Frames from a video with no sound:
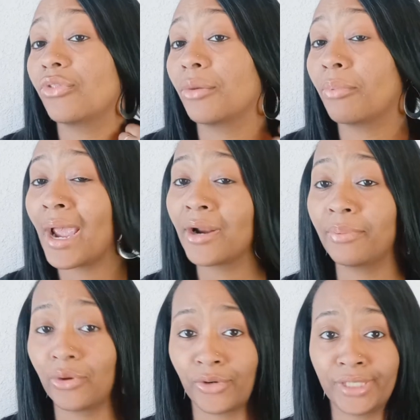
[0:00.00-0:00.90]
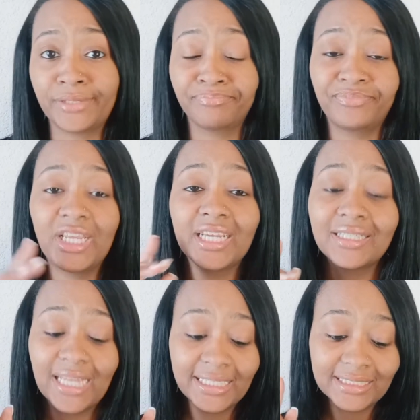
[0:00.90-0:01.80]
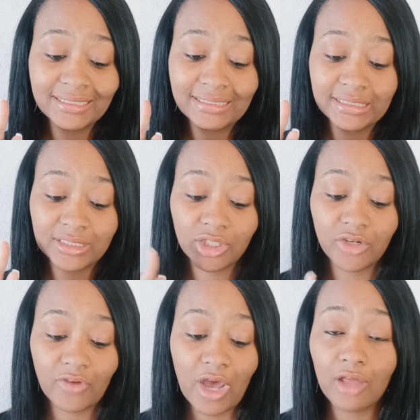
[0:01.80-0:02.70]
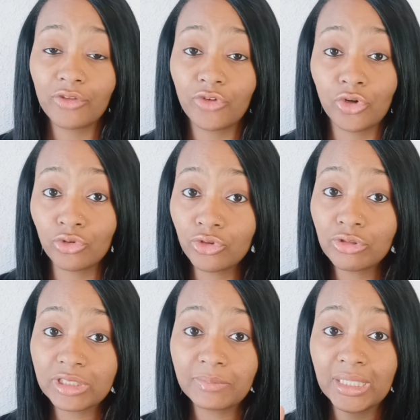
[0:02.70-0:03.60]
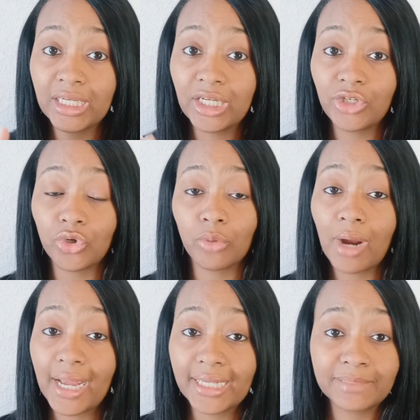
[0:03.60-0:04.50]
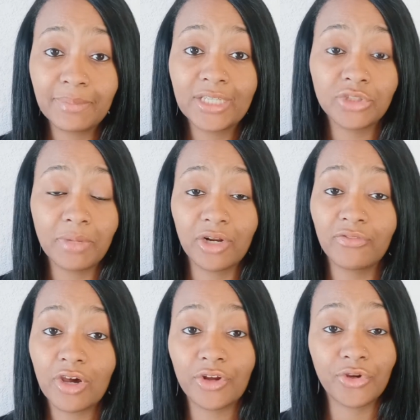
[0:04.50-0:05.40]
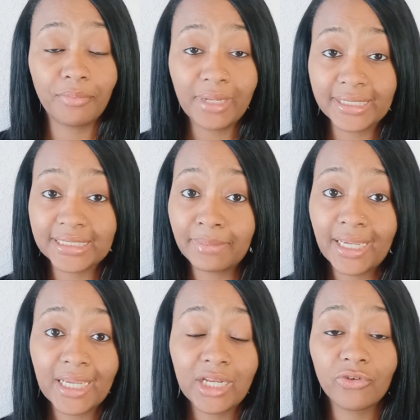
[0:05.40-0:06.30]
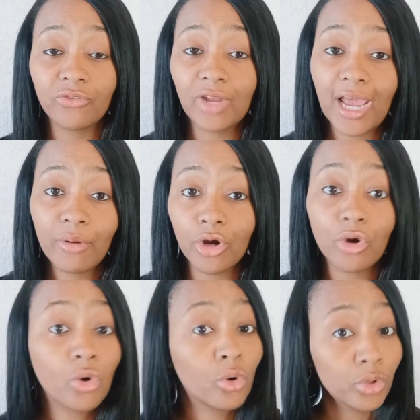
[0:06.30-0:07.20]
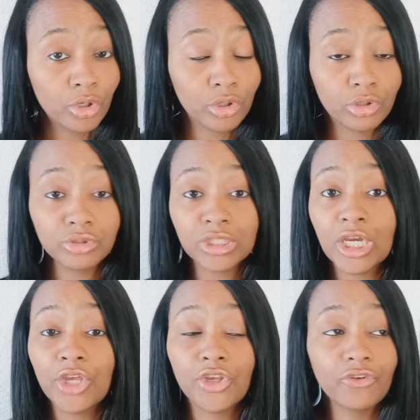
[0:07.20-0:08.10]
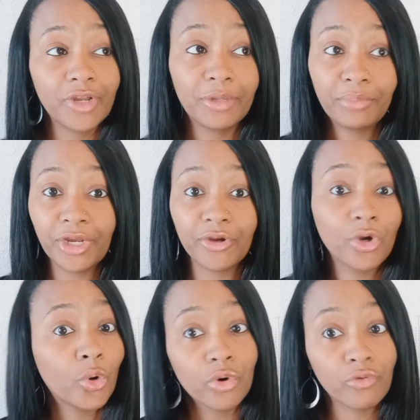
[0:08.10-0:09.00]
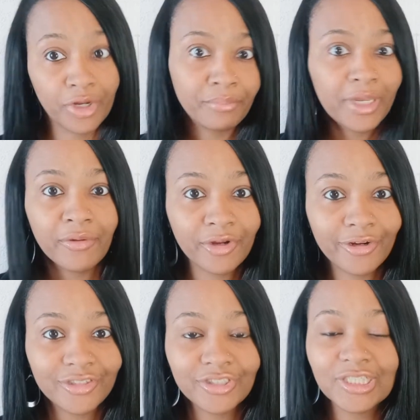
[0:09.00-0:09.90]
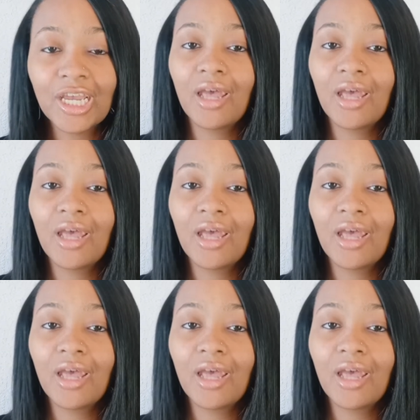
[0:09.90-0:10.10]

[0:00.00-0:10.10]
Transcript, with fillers: The bridal party, that can that consists of all of your groomsmen, your bridesmaids, your maid of honor, your best man, your flower girl or girls, your ring bearer or ring bearers,